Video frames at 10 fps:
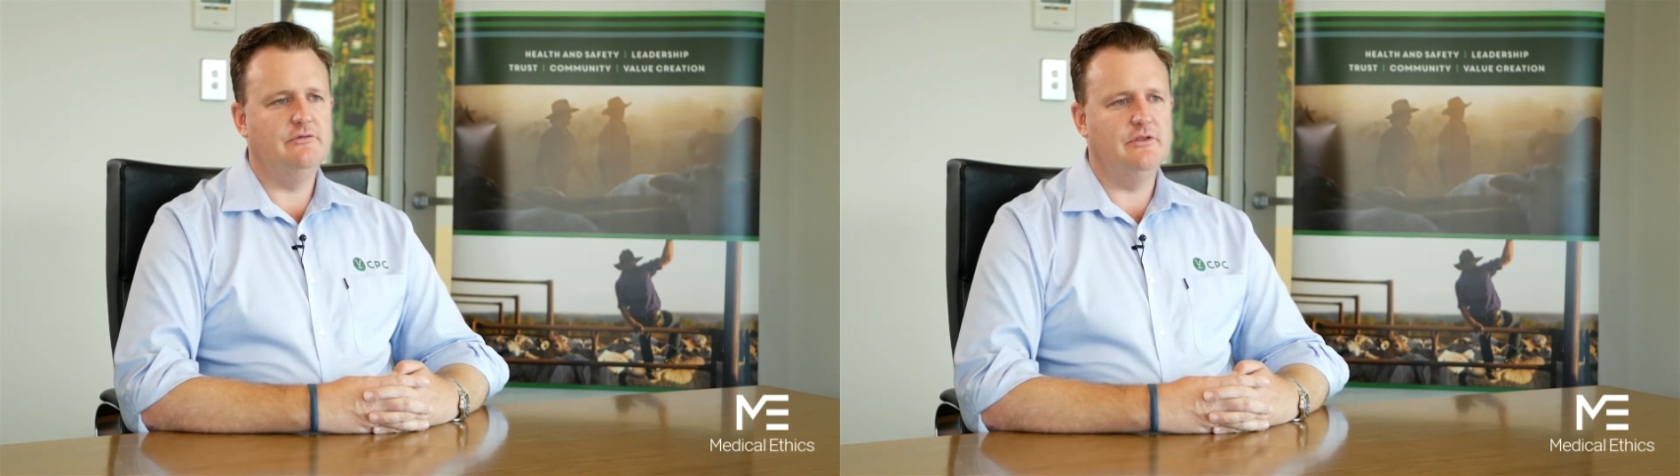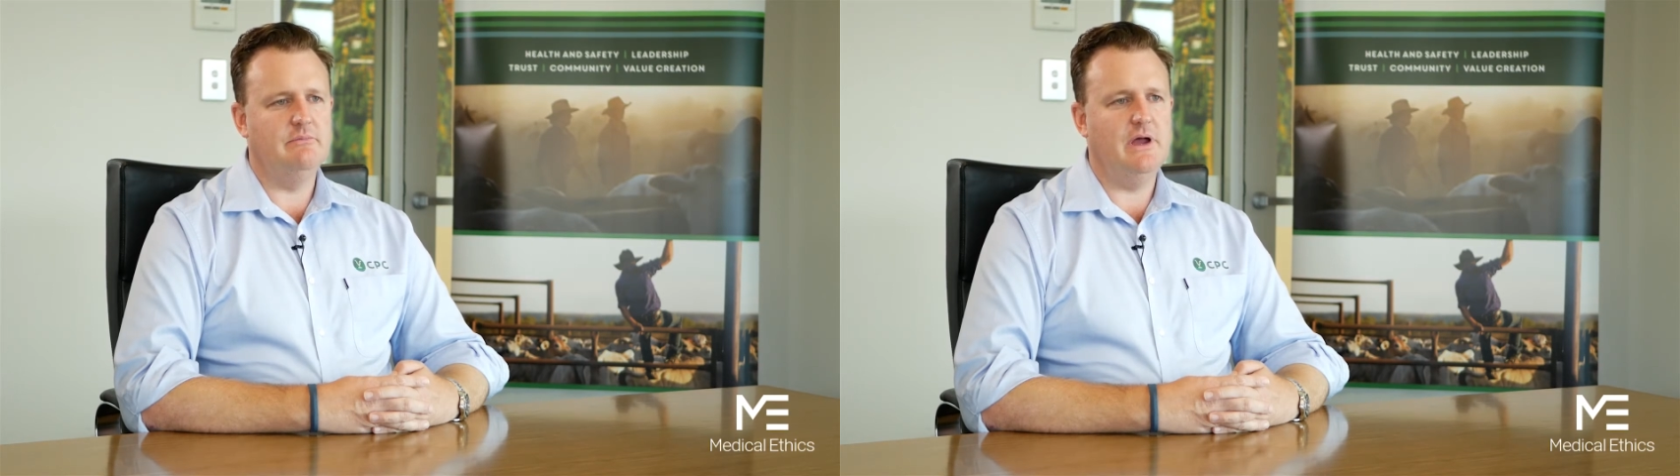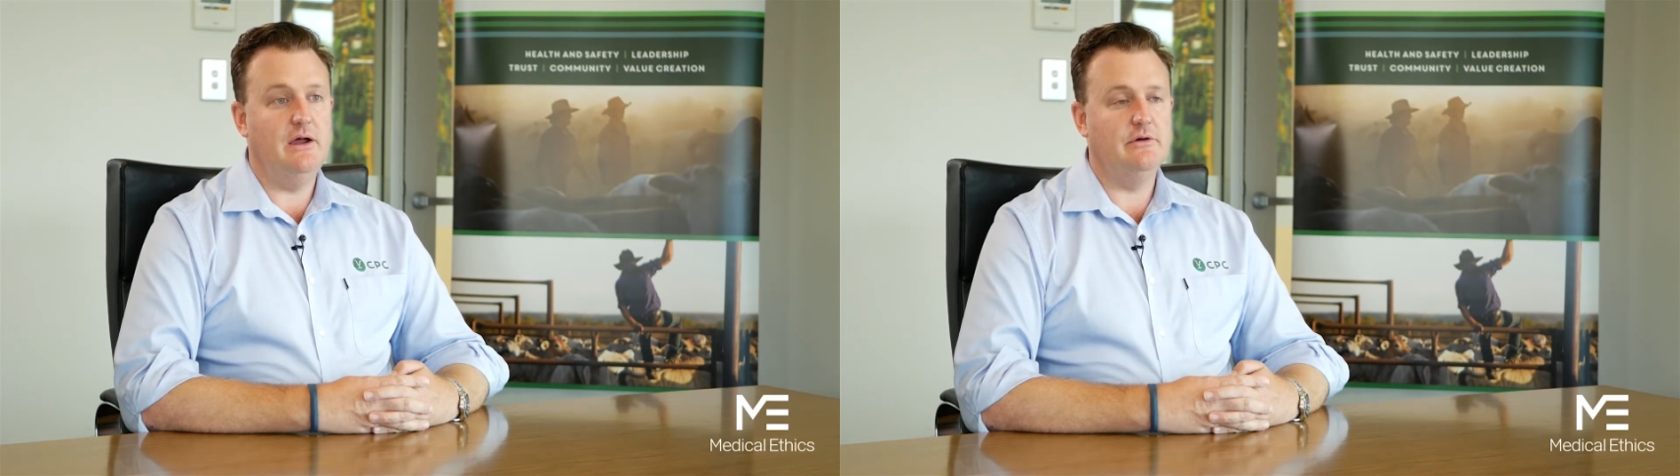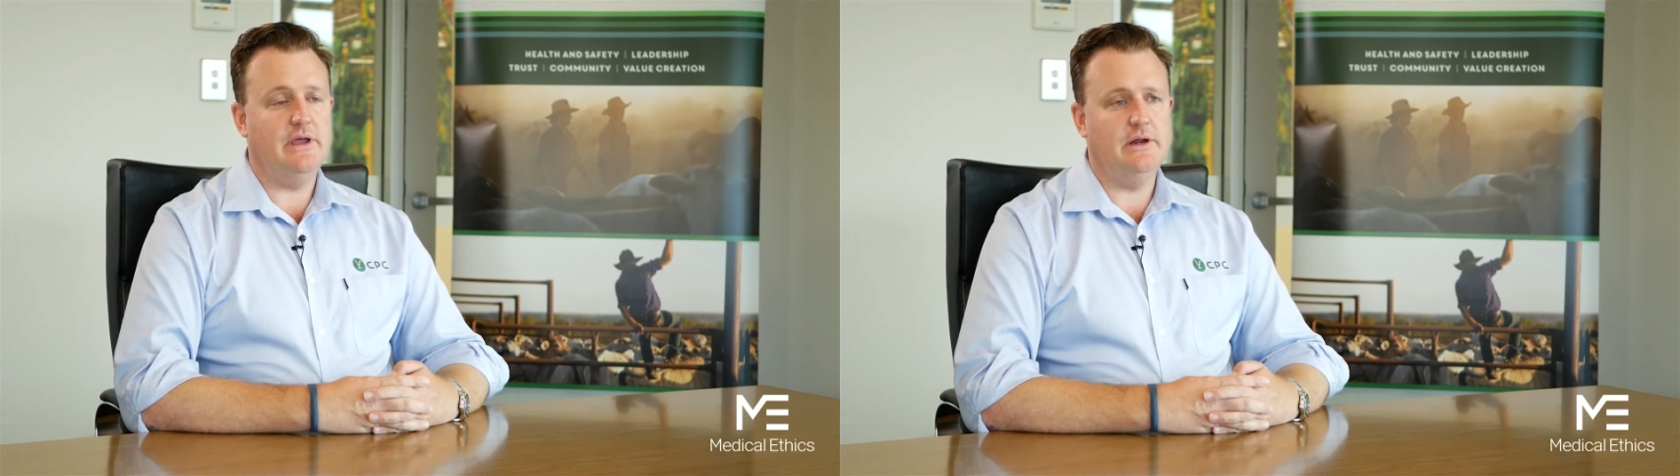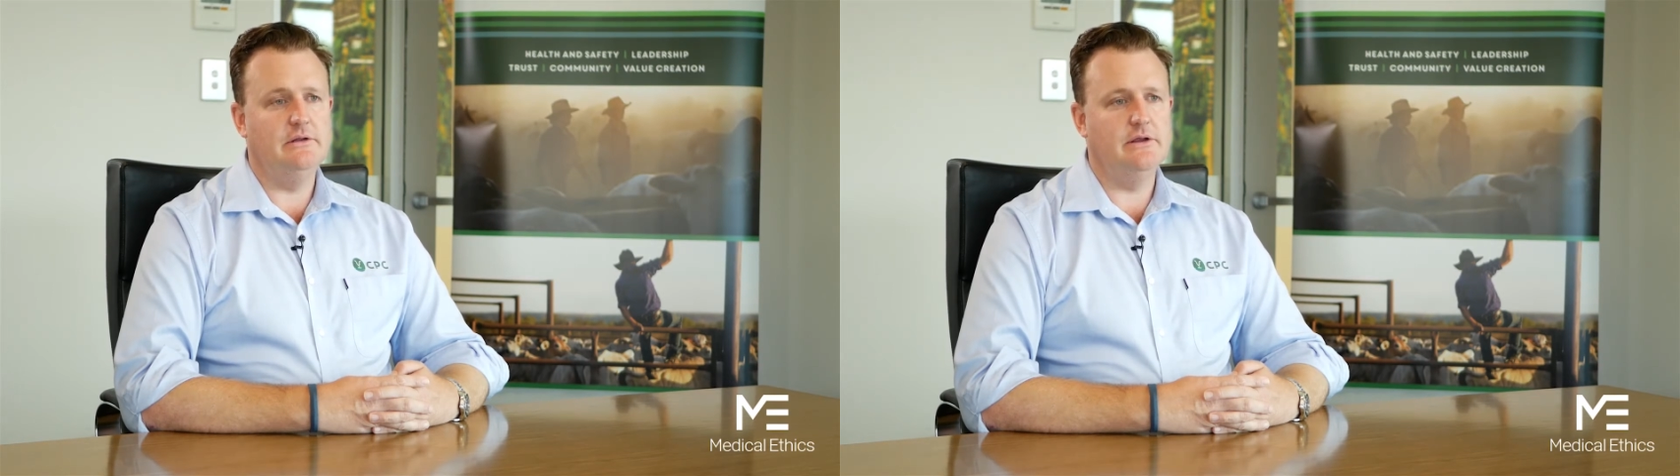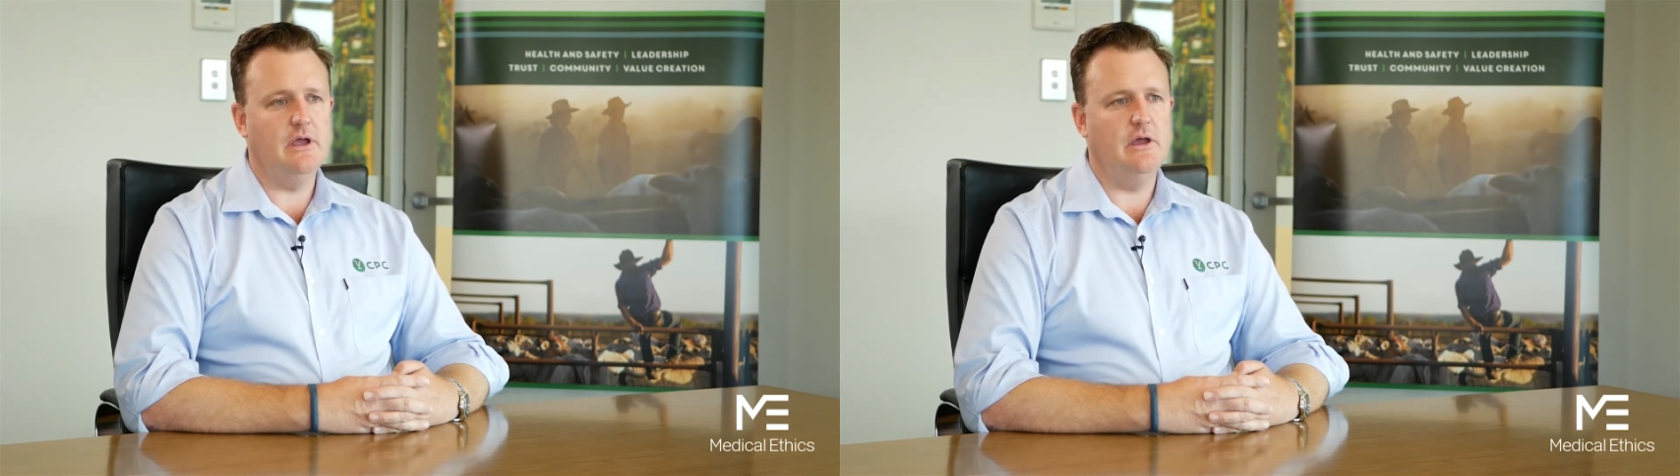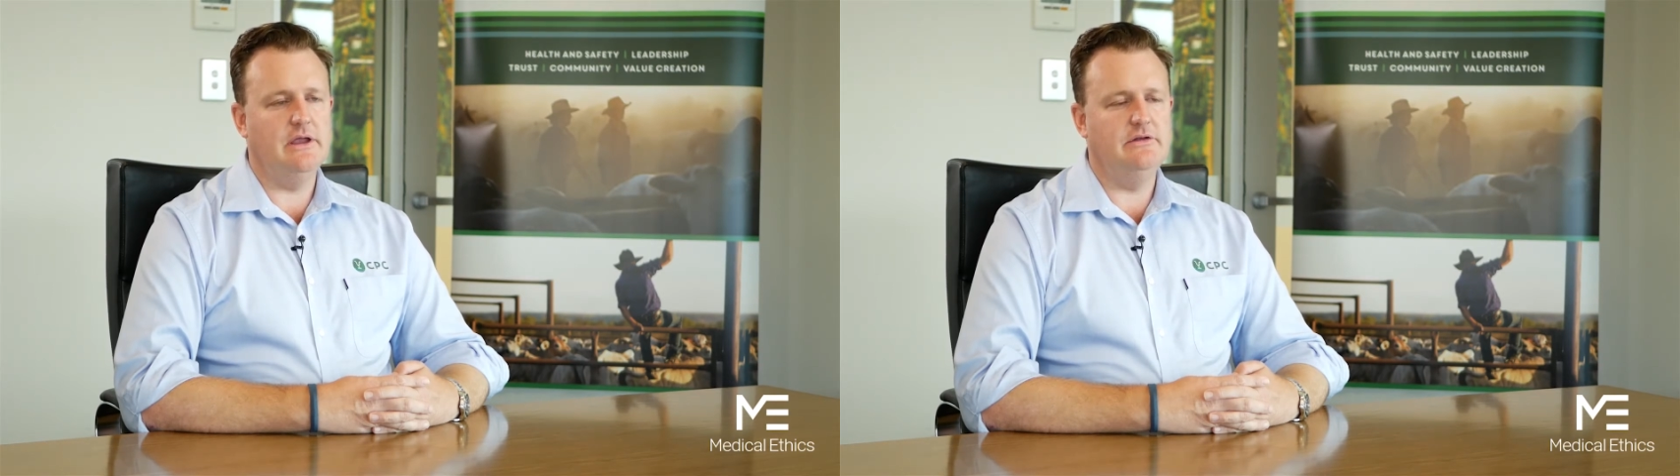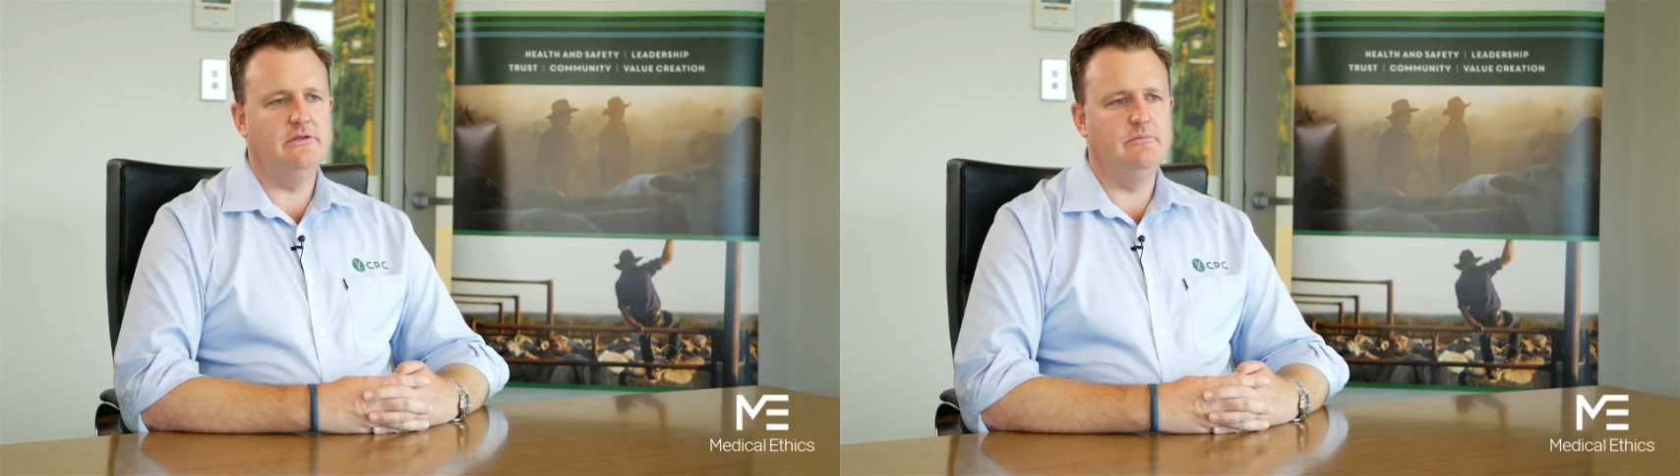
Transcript: for the male cattle that are going into the